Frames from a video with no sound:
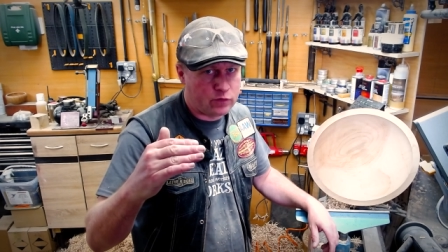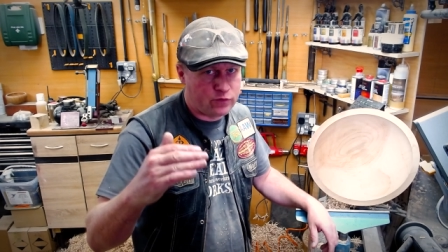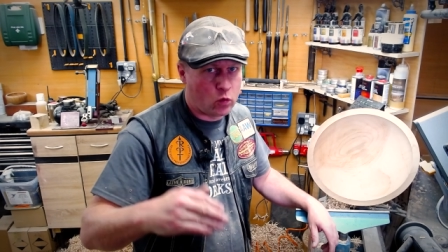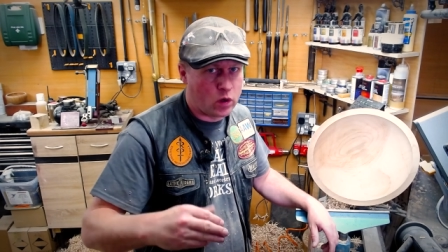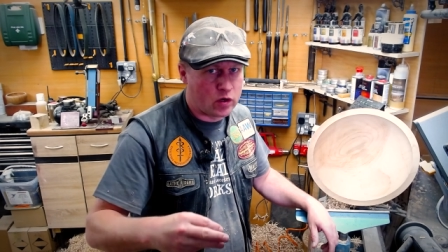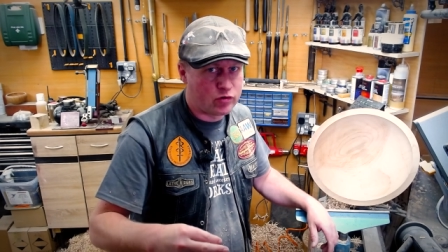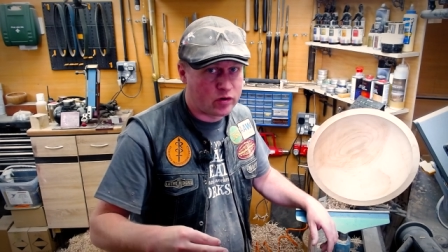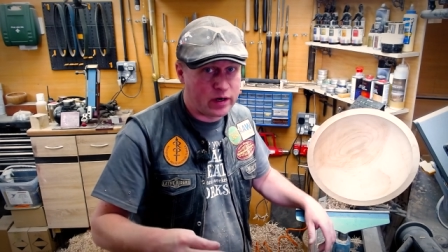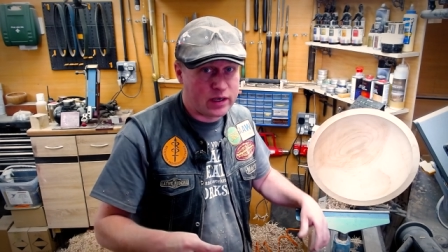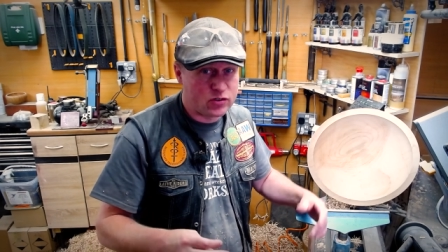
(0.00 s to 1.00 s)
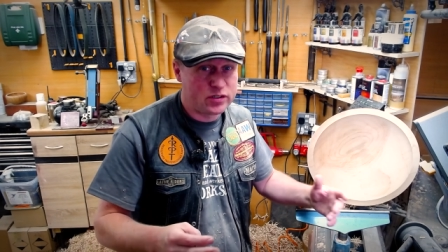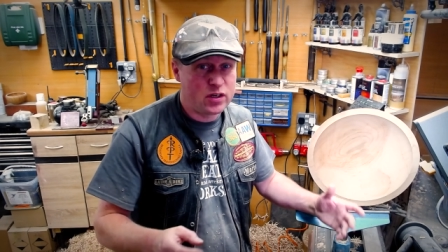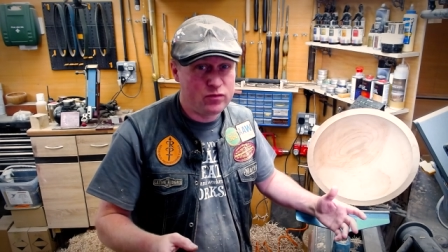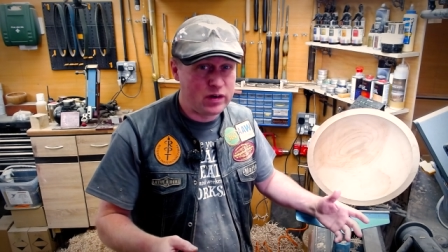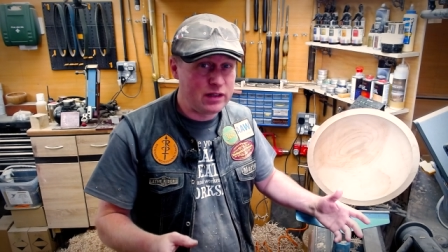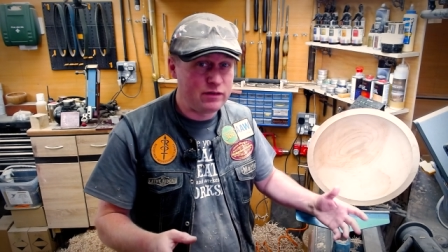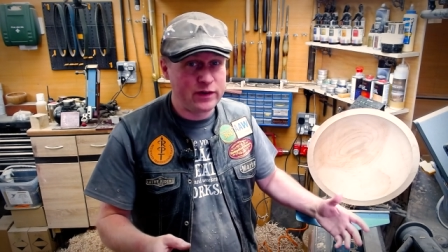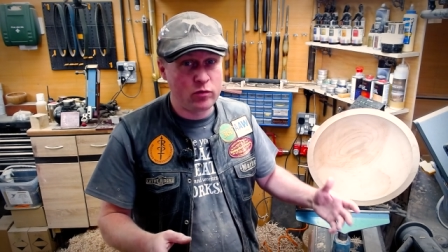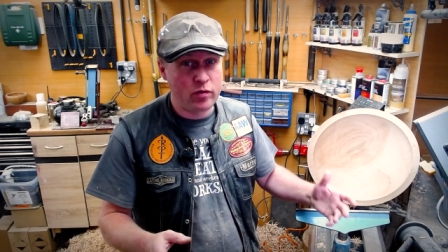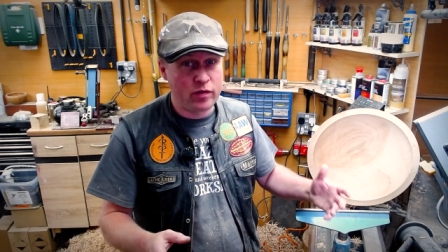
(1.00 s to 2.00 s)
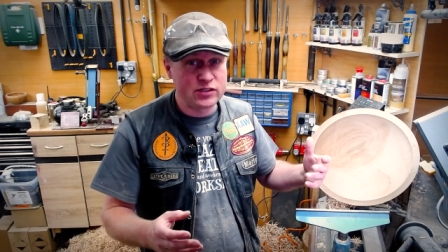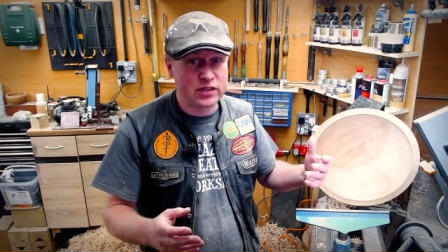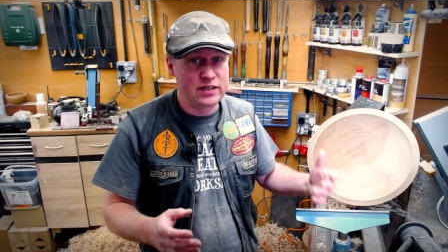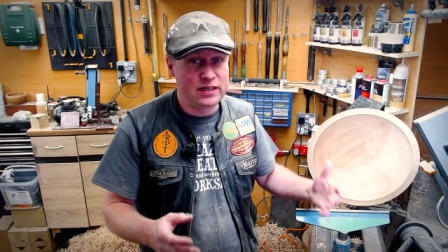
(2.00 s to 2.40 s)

400 grit because I don't really feel that there's a